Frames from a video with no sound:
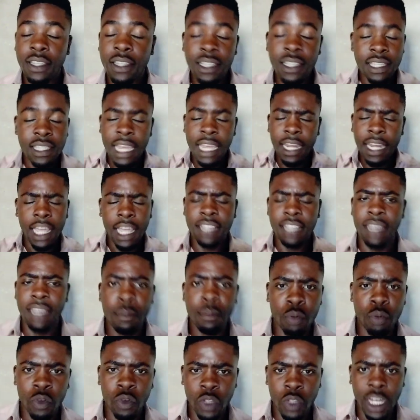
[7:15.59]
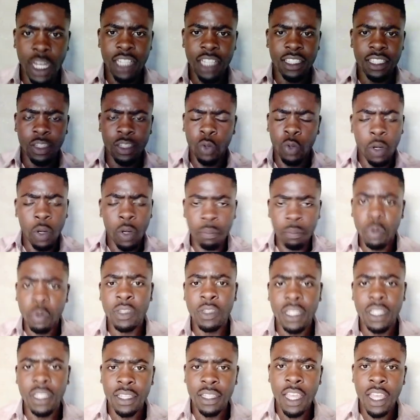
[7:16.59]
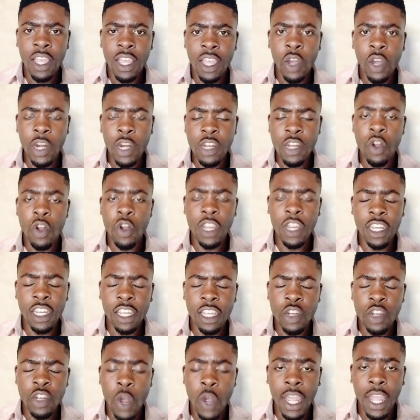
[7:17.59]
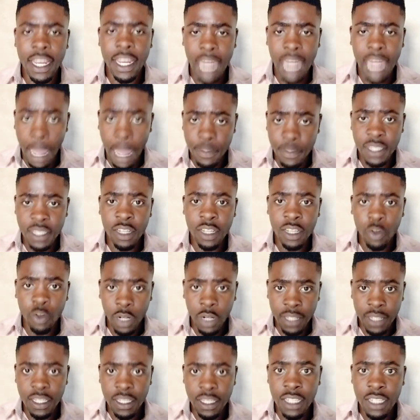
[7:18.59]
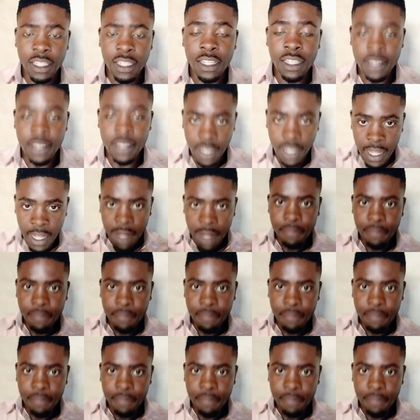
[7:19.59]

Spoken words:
This is an example. That don't put it in your head. I'm still gonna teach this.